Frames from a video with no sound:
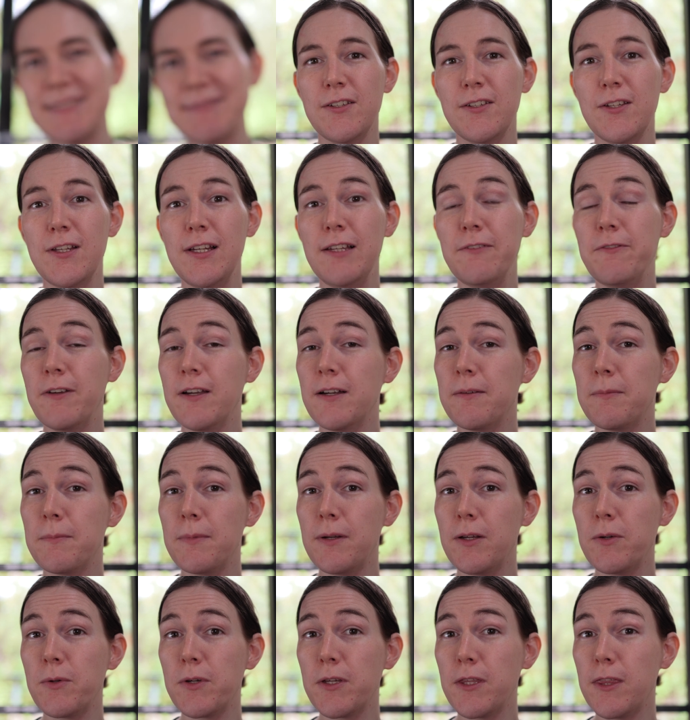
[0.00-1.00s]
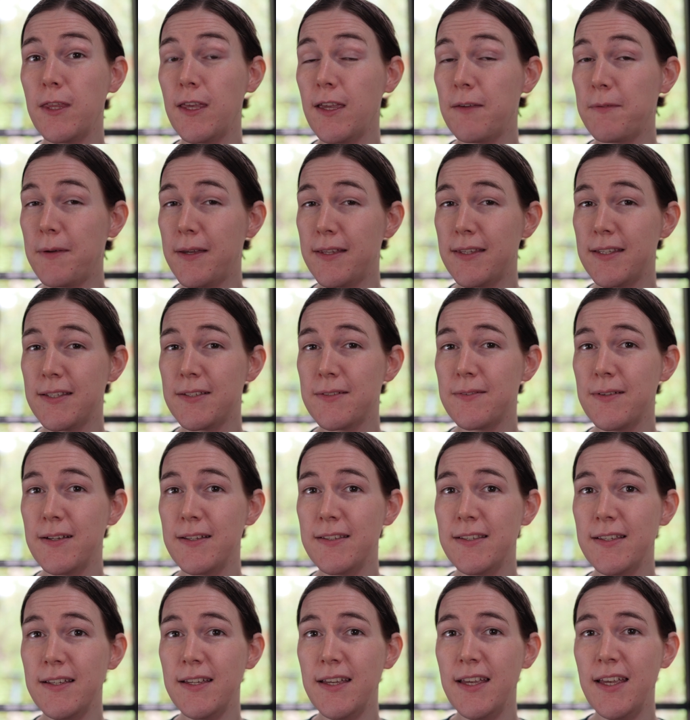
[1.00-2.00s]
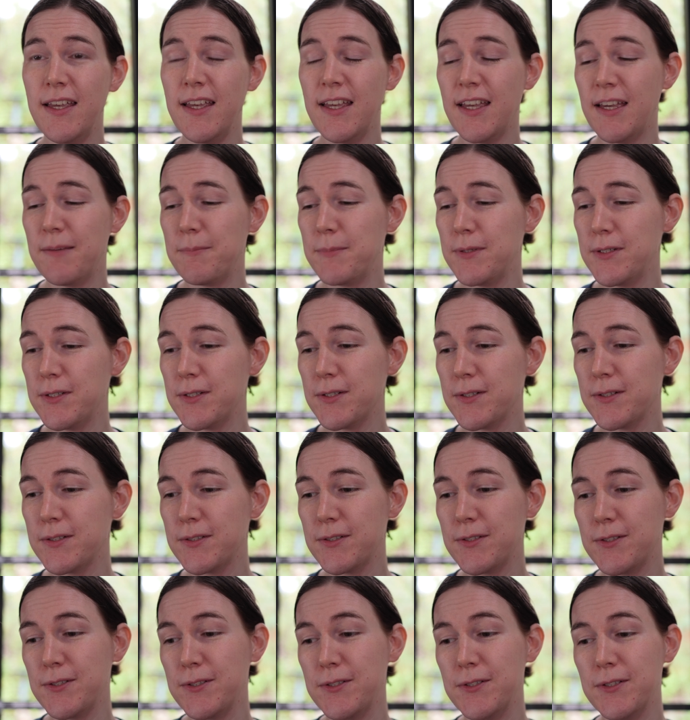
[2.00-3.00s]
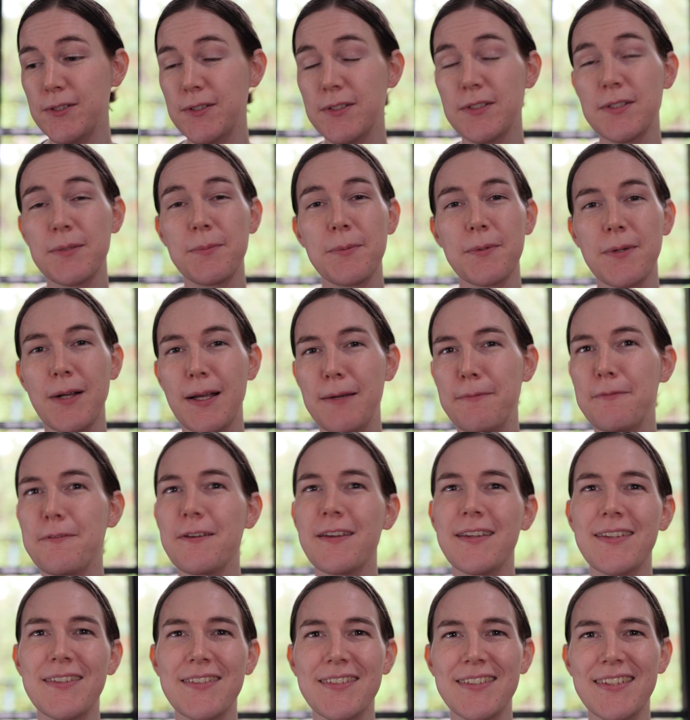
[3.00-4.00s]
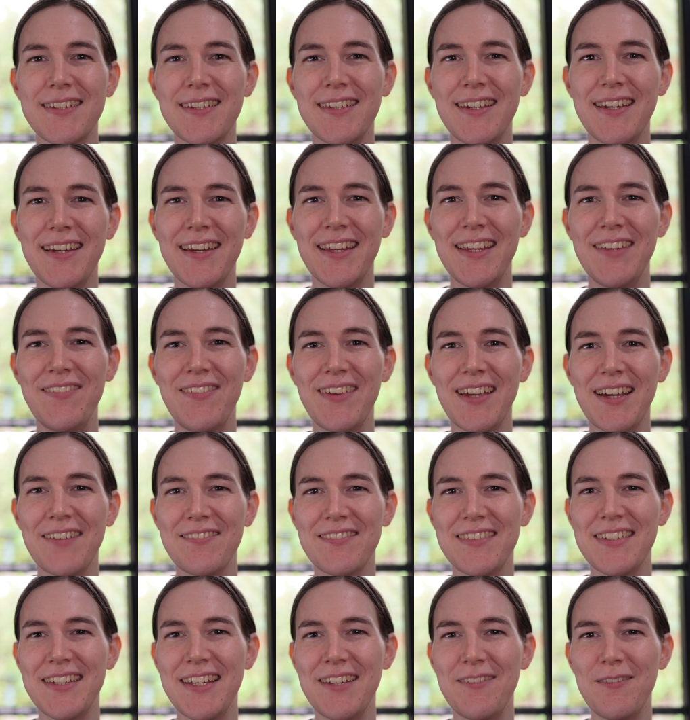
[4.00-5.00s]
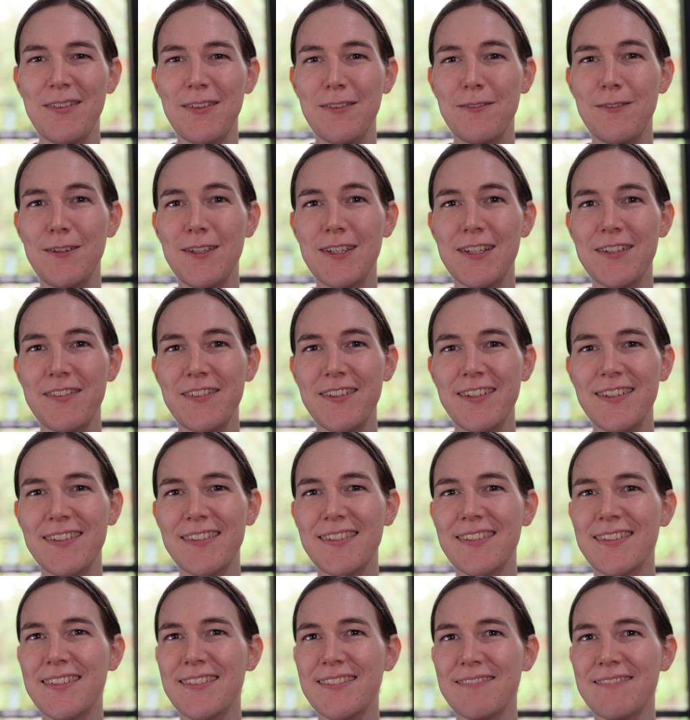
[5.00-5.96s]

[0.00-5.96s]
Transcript: Do leave a comment below what you think about this razor, and be sure to subscribe if you're interested in keeping up to date with future reviews.